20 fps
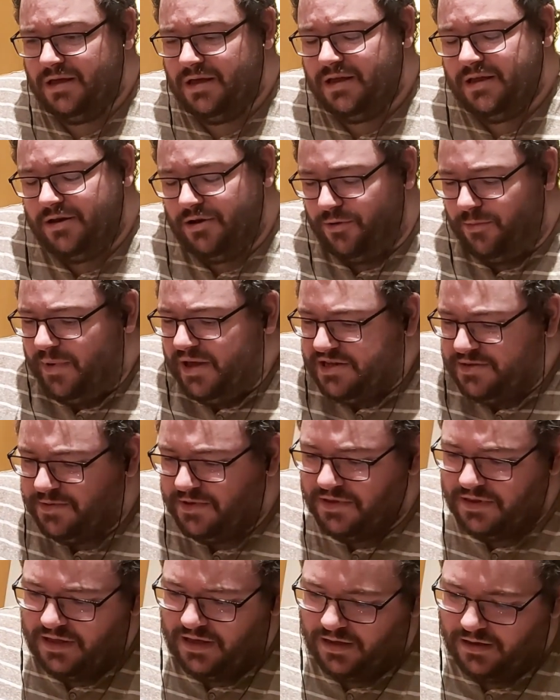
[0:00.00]
it makes me
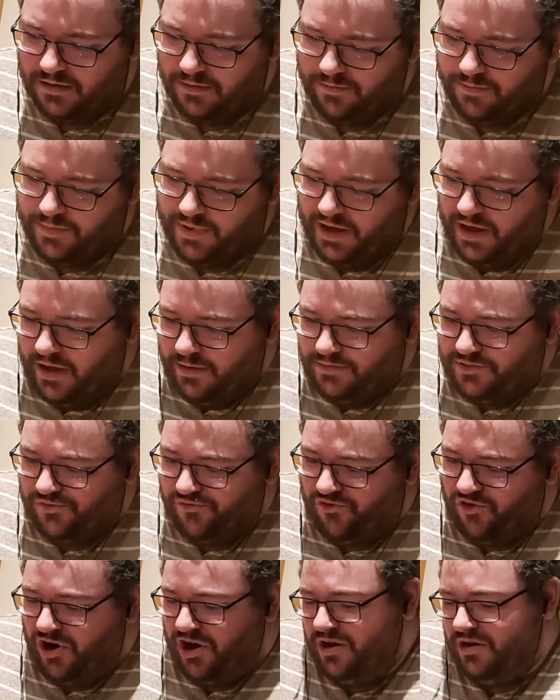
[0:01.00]
think perhaps
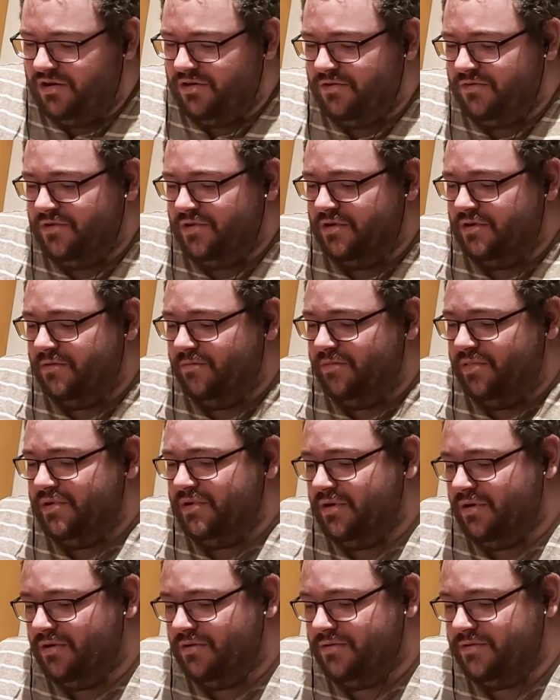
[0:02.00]
Reiner and
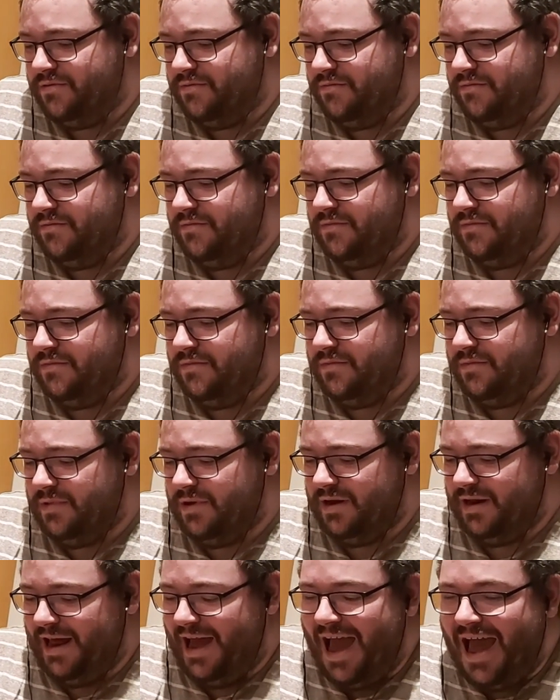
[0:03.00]
Bertolt
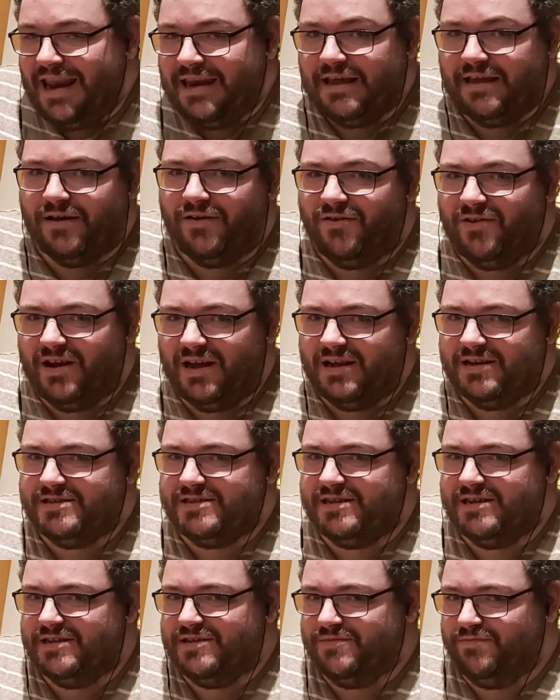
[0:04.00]
and Annie aren't
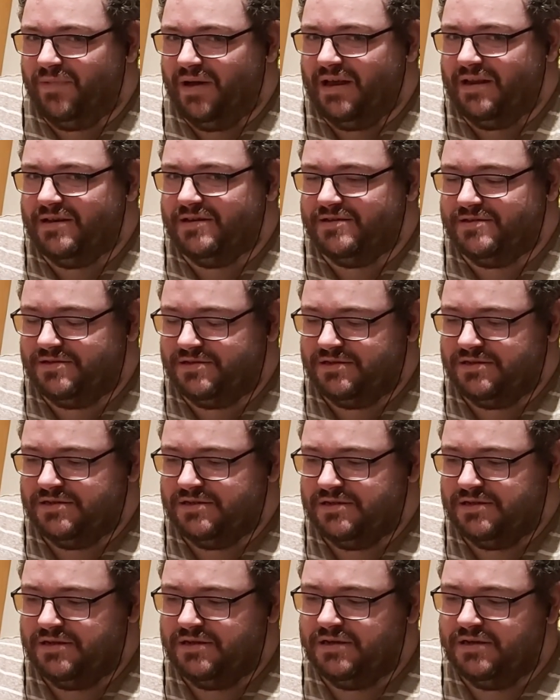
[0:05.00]
actually as bad as
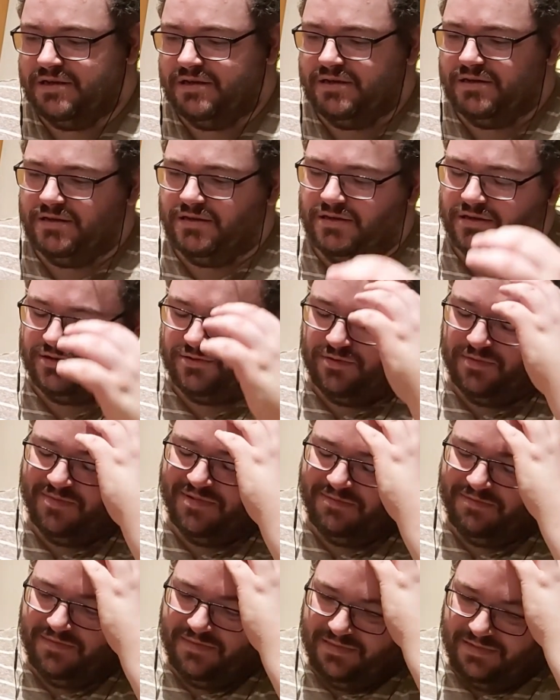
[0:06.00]
they've
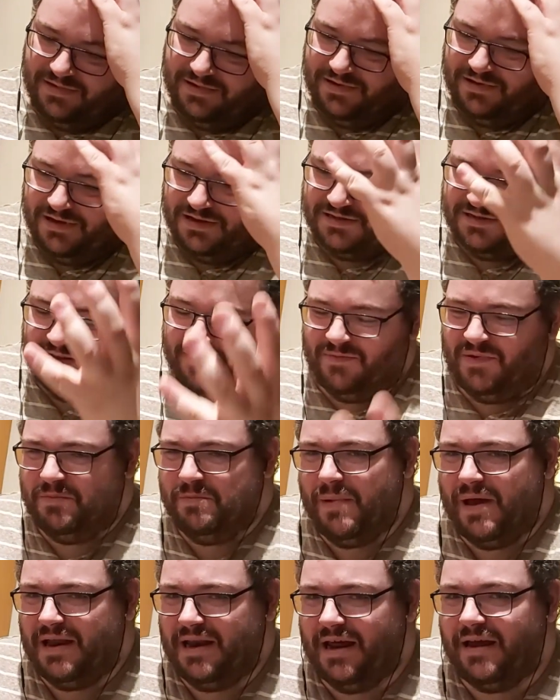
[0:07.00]
been
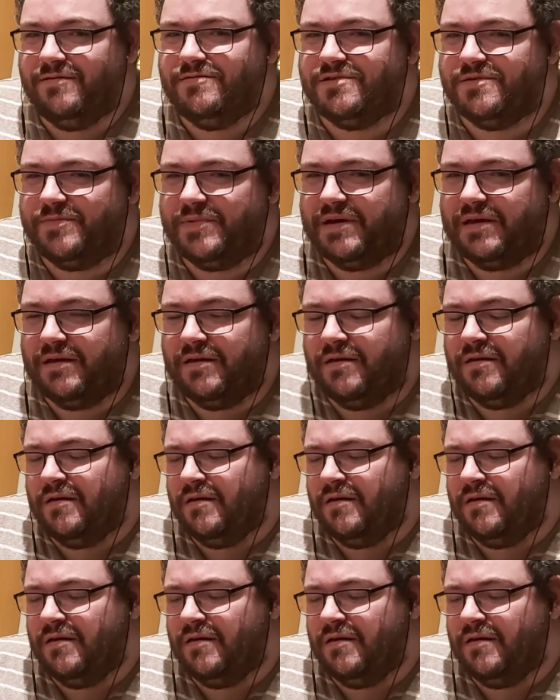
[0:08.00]
made out to be.